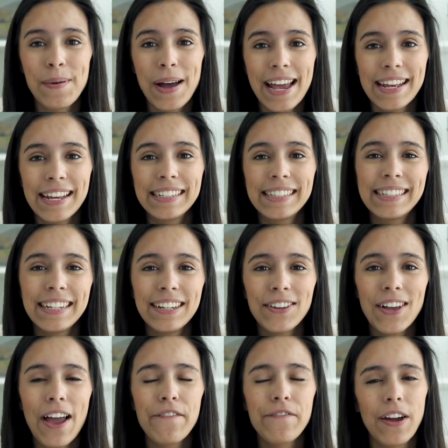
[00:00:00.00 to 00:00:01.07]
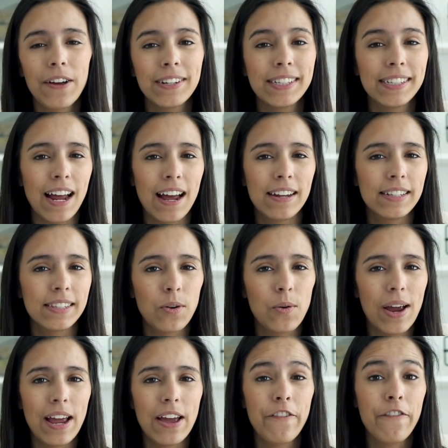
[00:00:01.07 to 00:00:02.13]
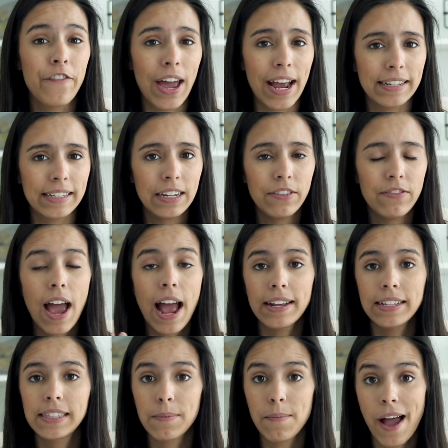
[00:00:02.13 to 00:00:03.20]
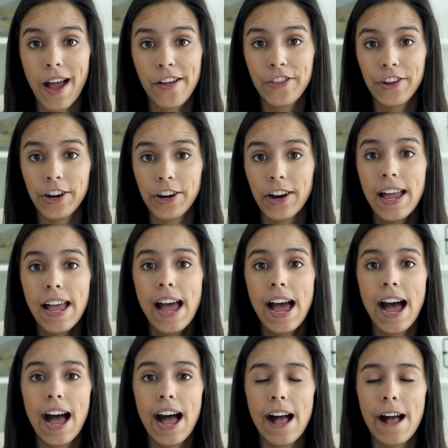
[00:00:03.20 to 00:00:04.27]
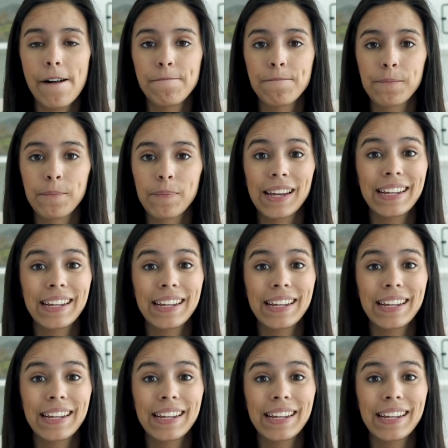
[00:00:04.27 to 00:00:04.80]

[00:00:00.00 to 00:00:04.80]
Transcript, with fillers: but still, I've found it's not as quite effective as some other um,